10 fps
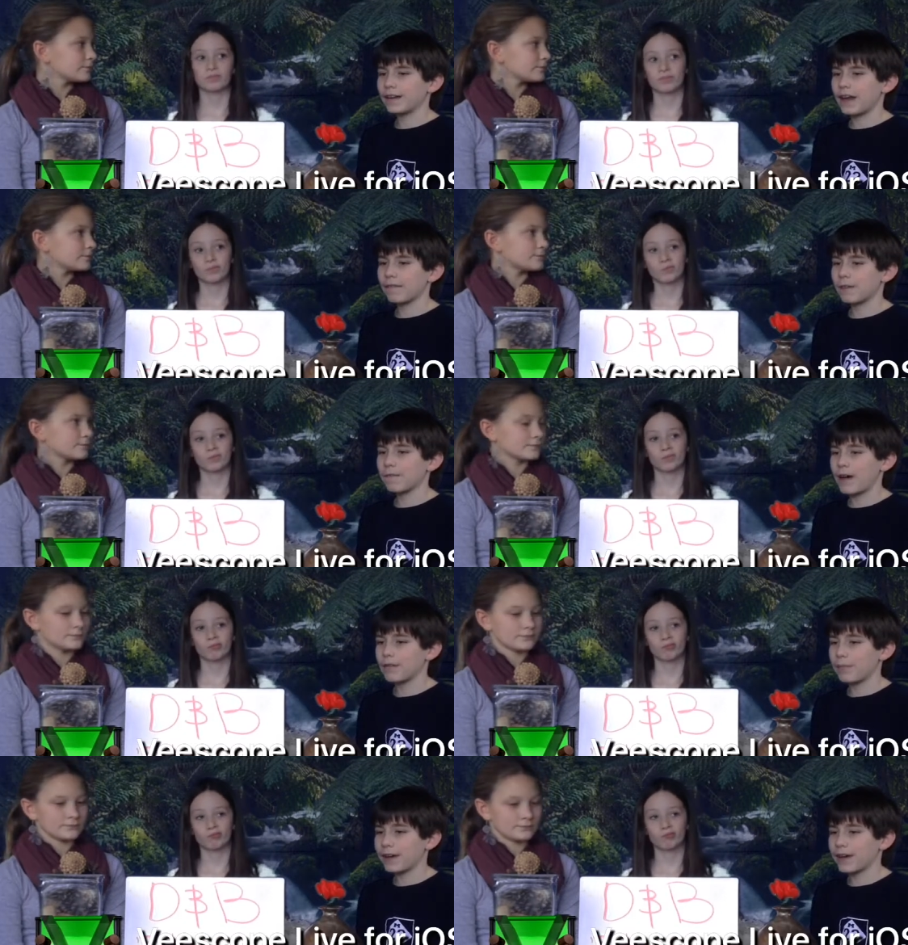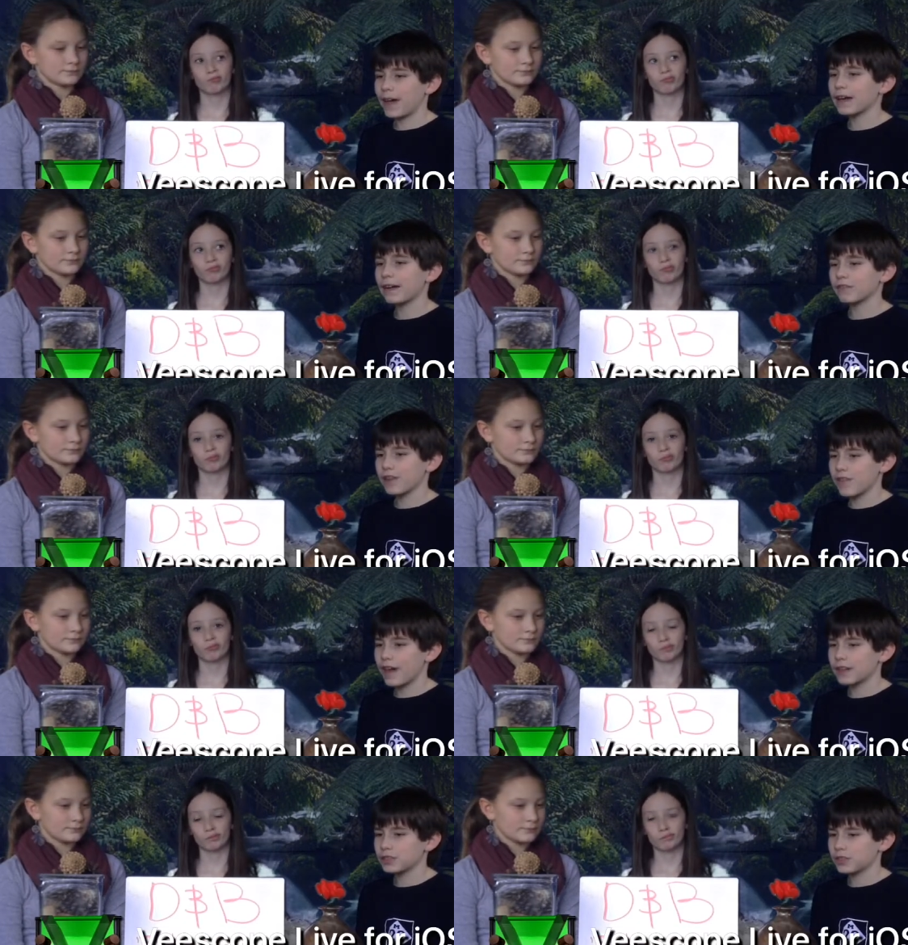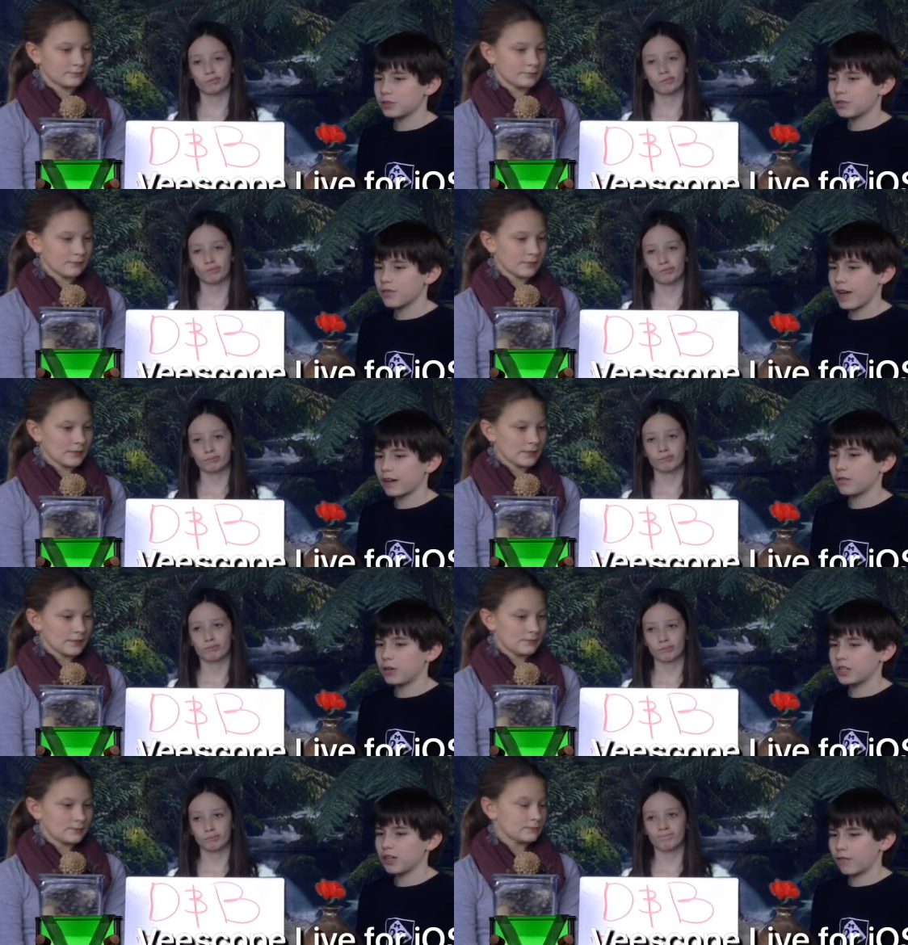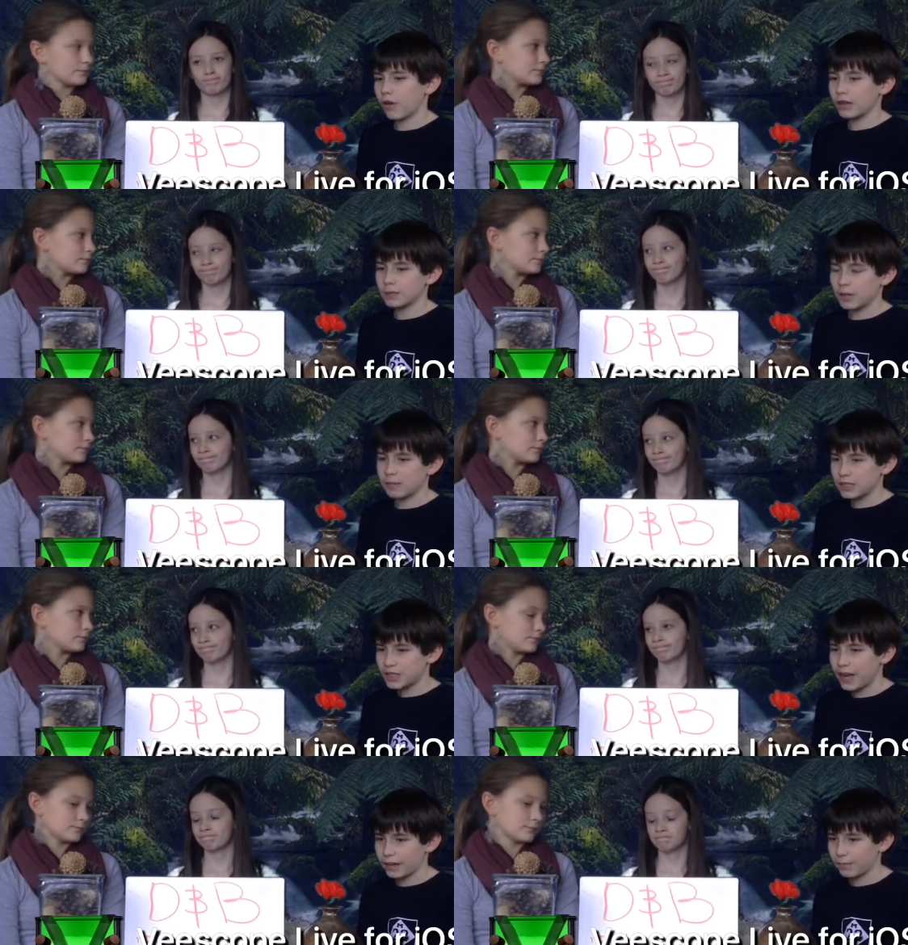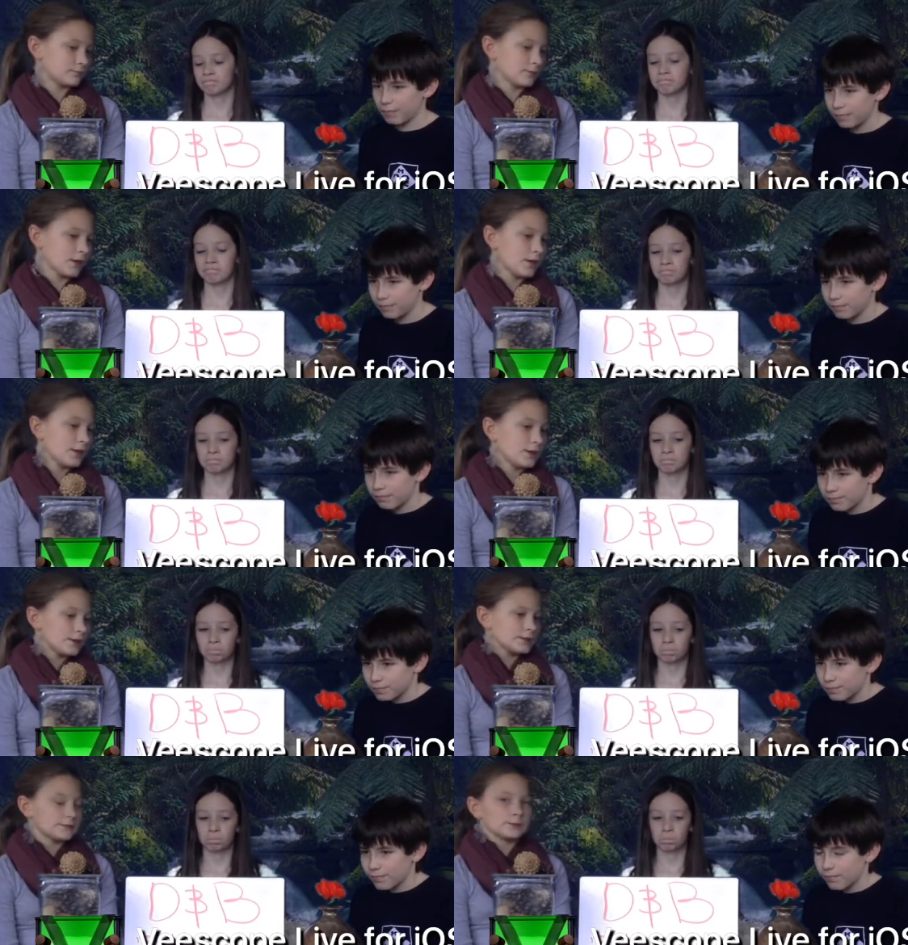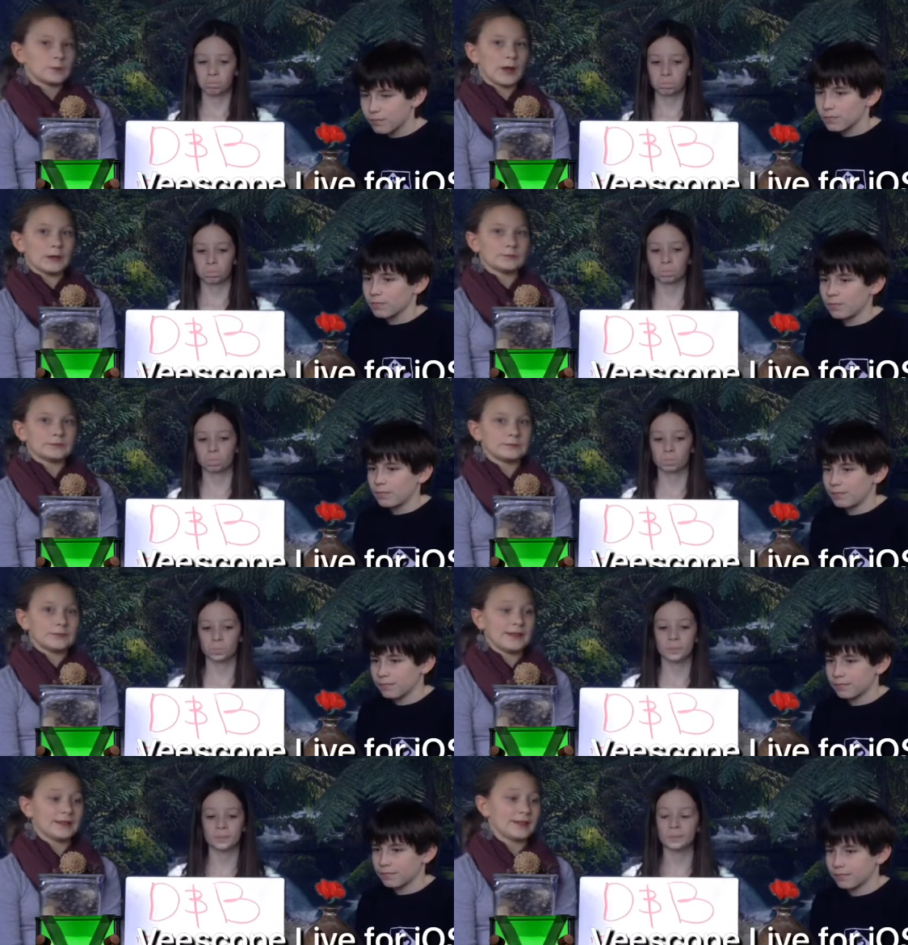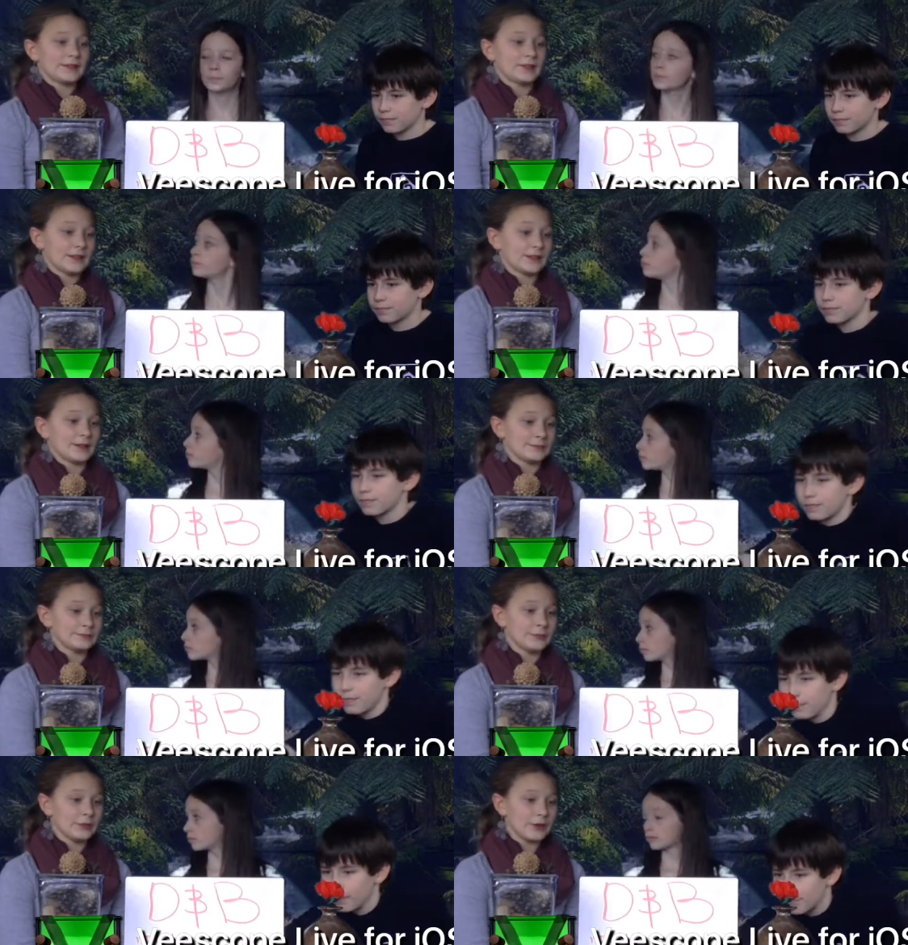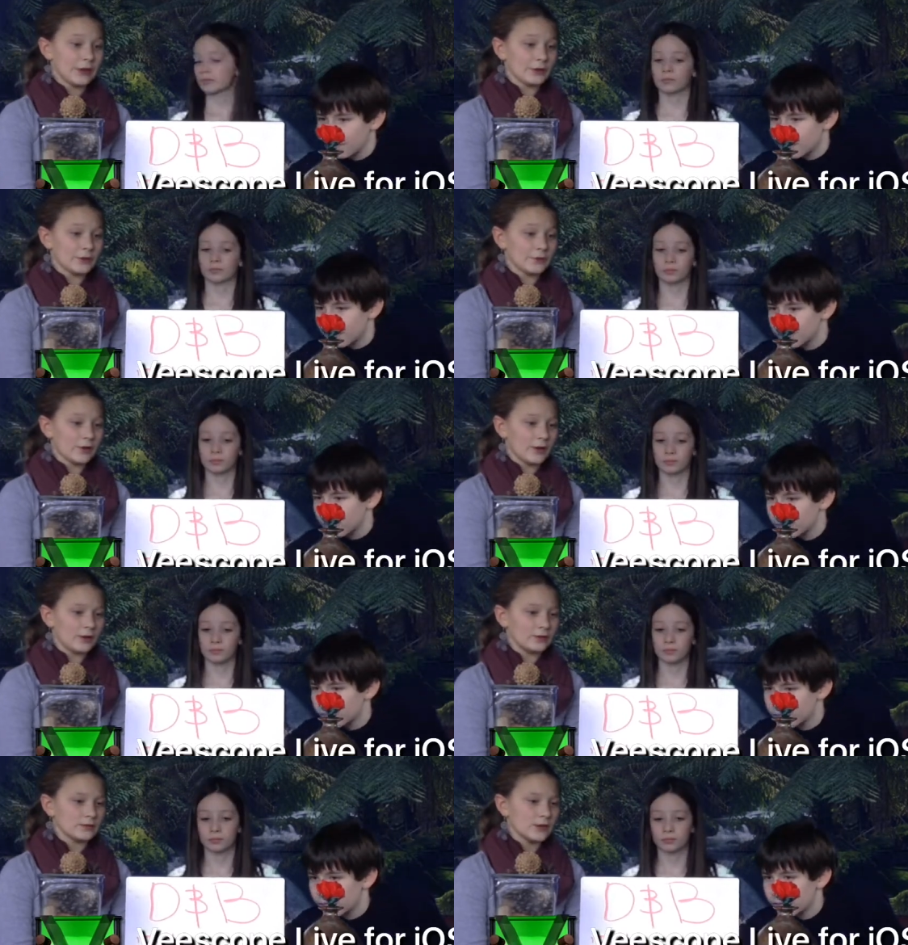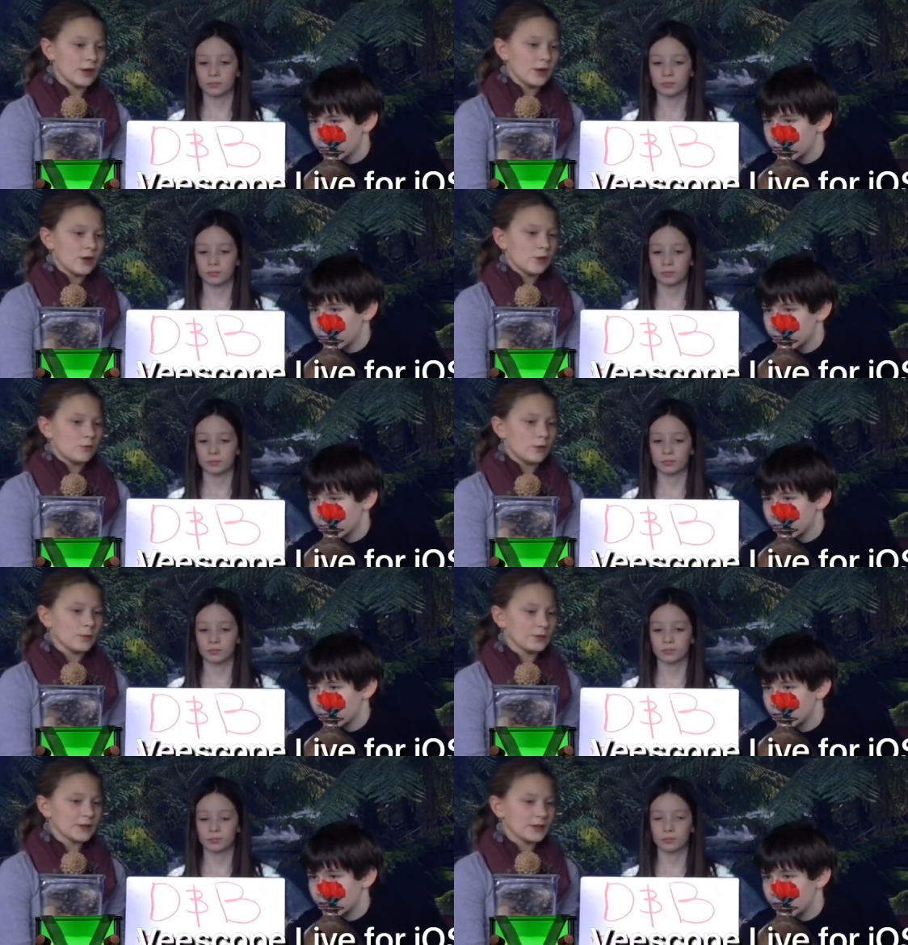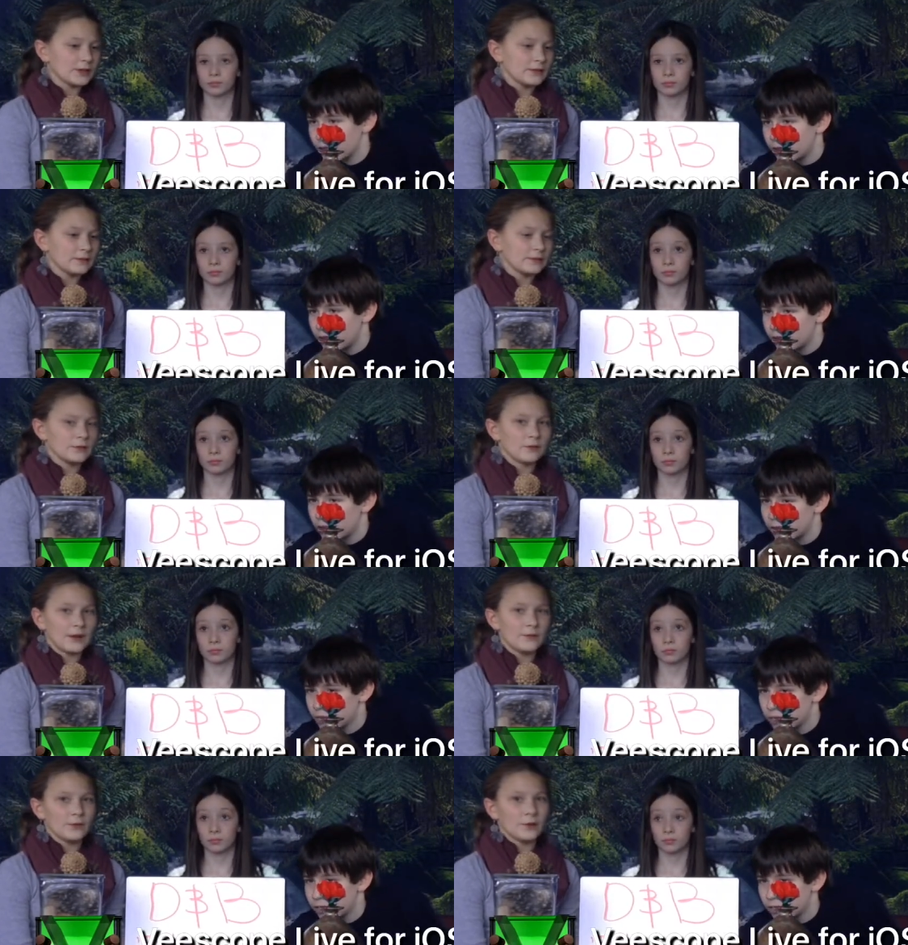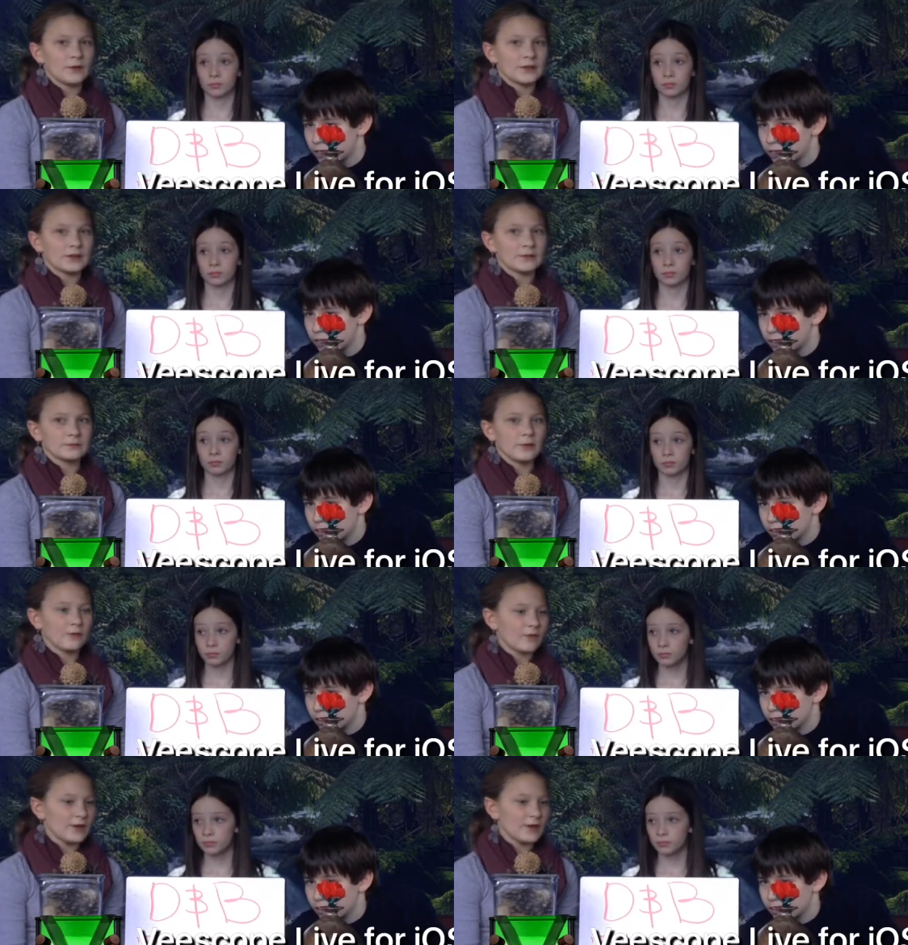Speaker 1: I never found my cat after that, that which of course made me sad.
Speaker 2: Wow, that sounds like a pretty harsh fall. What was like the rainforest, and what